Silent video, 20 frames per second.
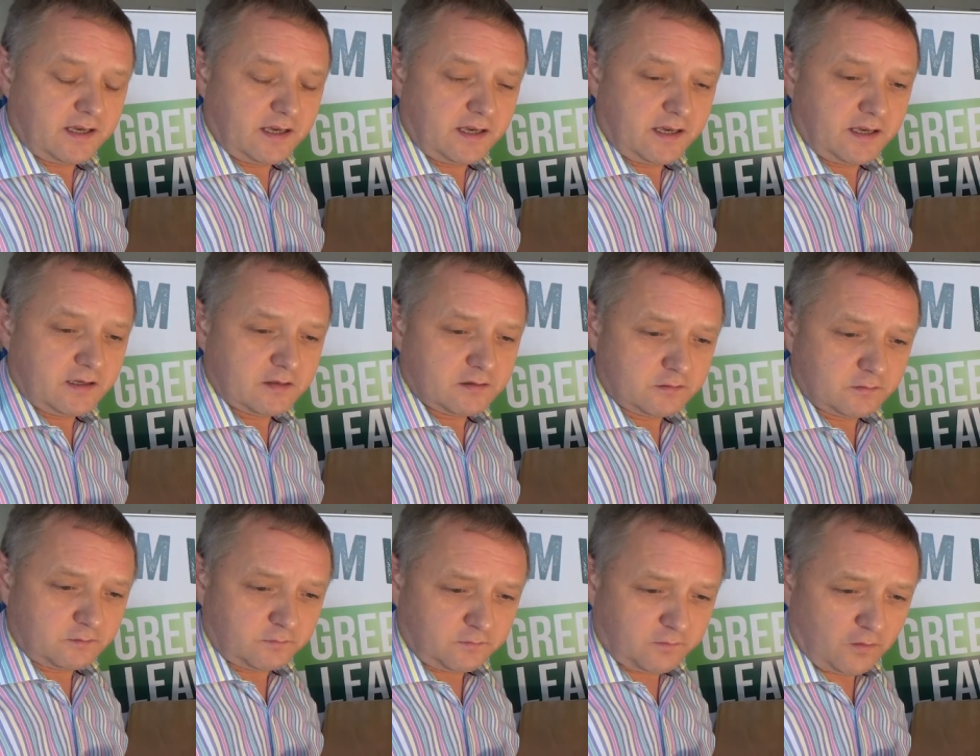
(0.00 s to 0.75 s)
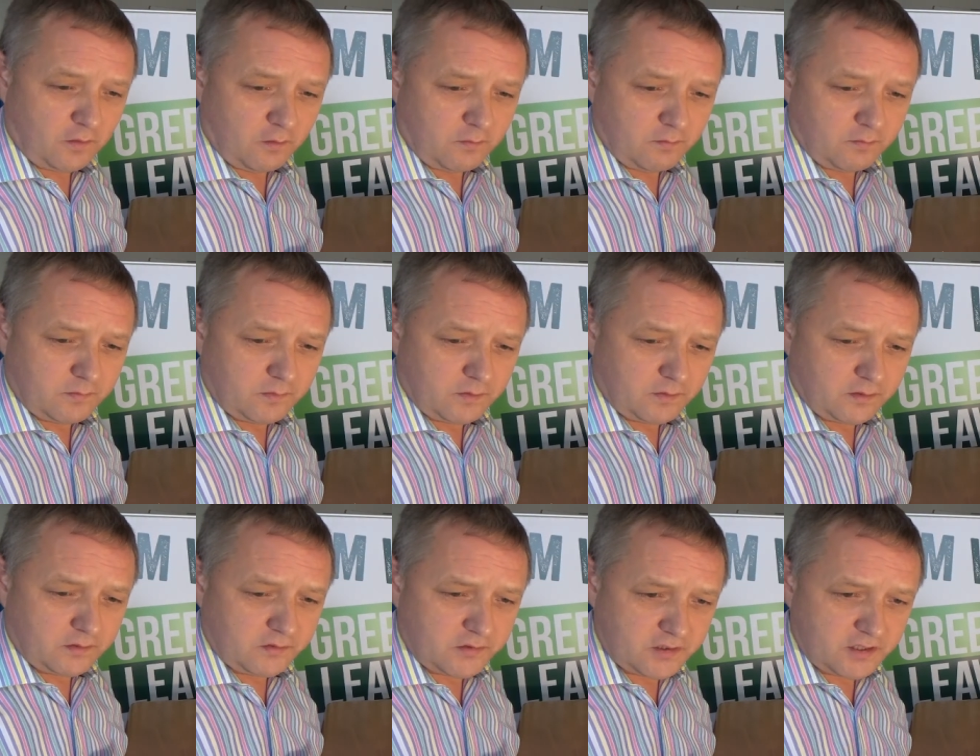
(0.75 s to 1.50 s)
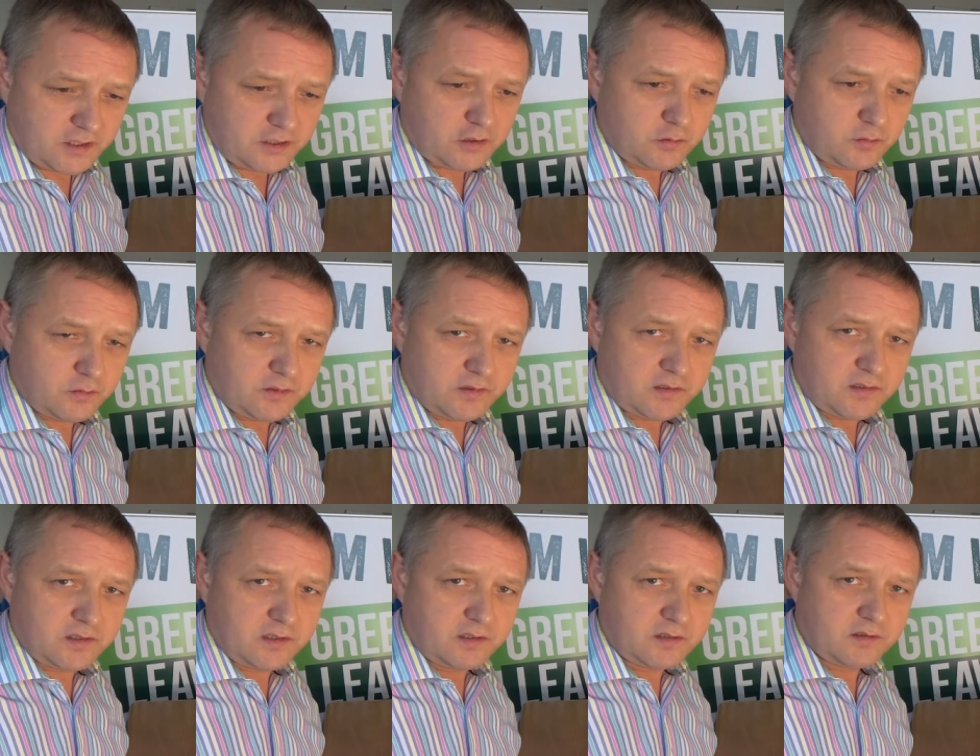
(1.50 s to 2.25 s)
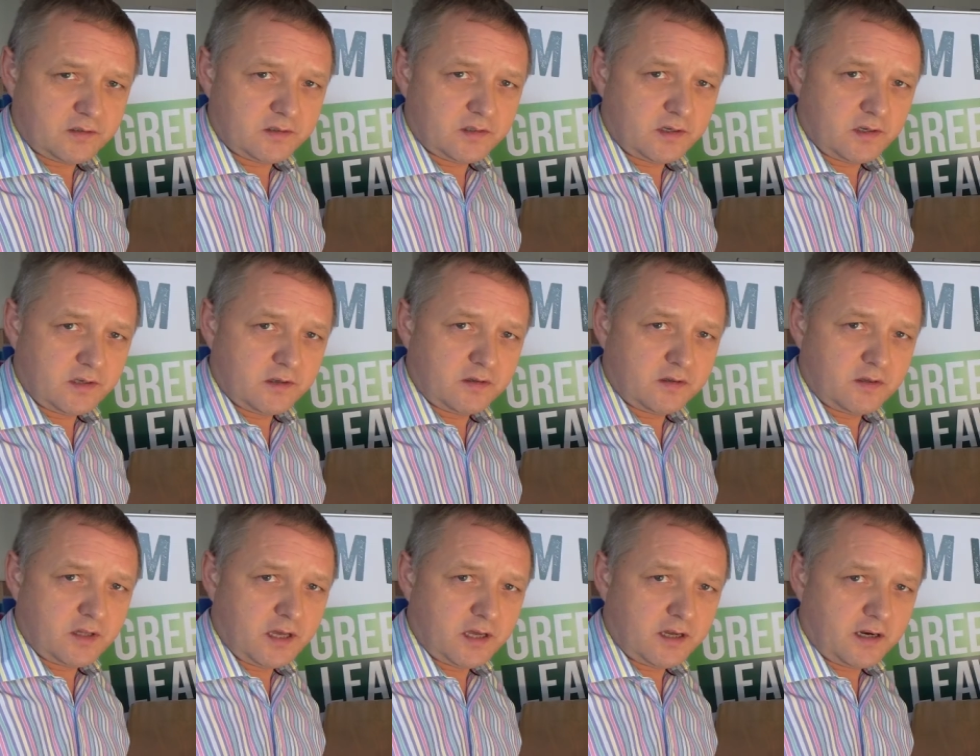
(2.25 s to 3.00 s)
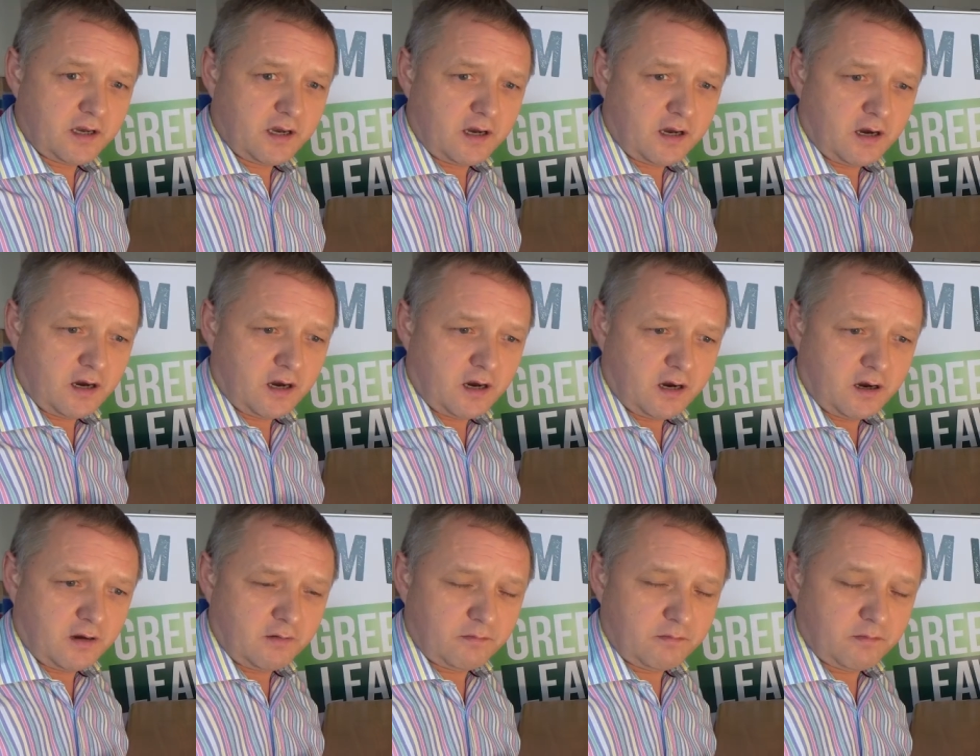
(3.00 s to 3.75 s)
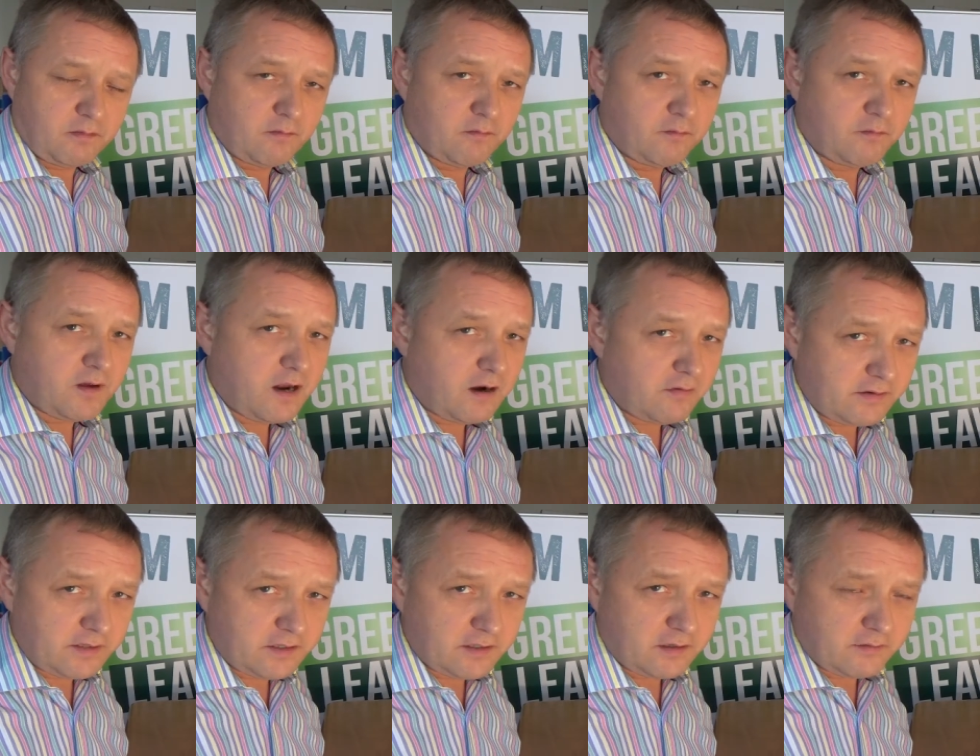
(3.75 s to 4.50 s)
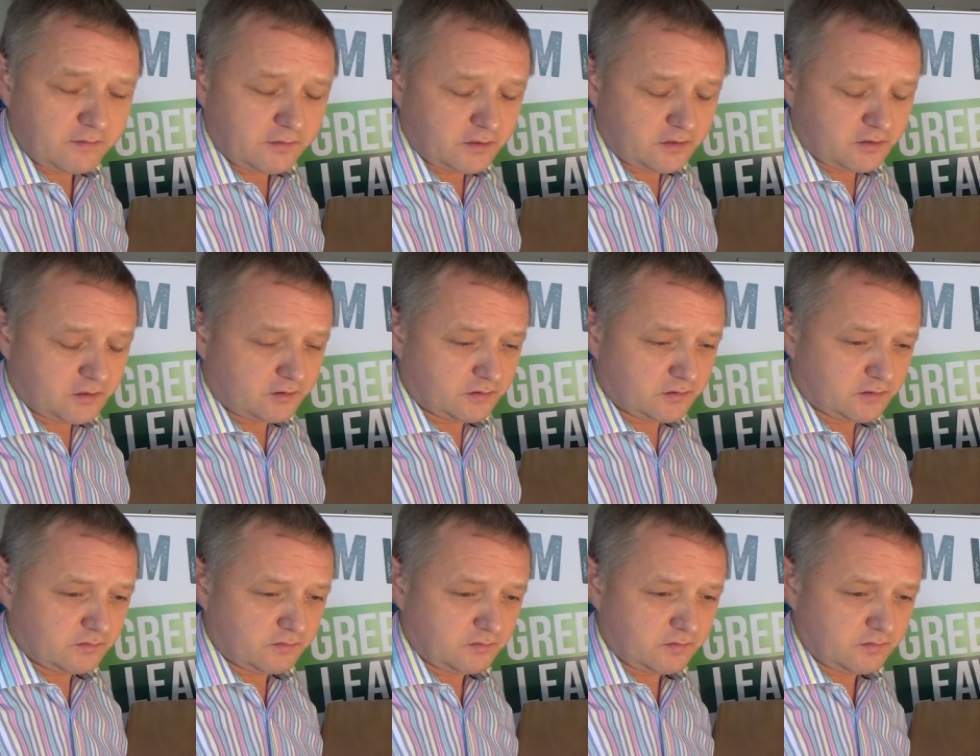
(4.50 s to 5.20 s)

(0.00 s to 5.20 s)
is from constituencies that are very divergent.